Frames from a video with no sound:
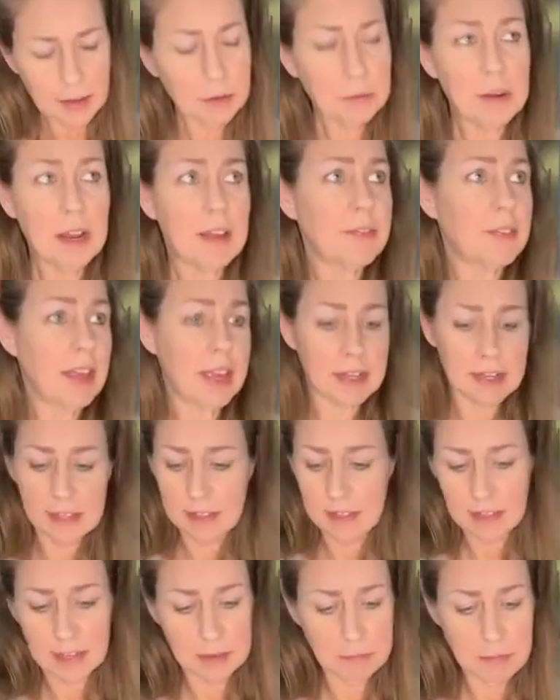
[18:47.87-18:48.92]
I don't have
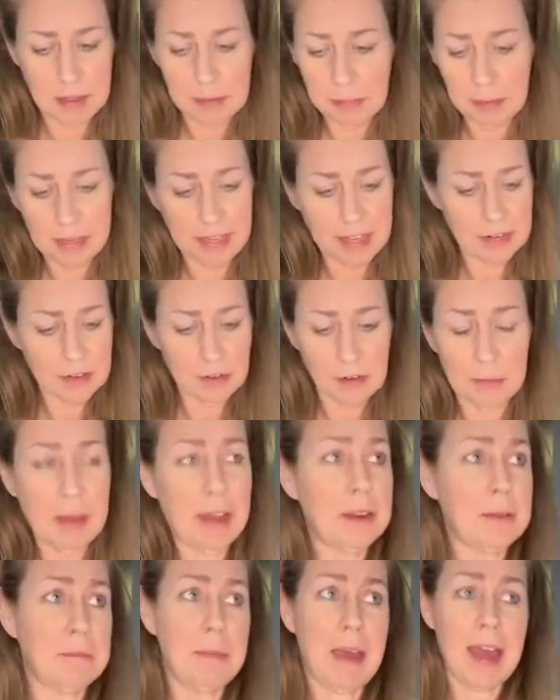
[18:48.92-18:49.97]
anything in my planner
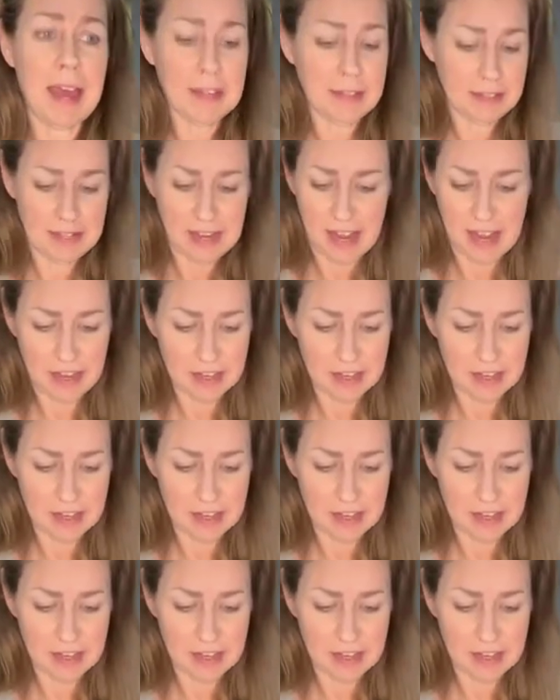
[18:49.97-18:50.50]
about a math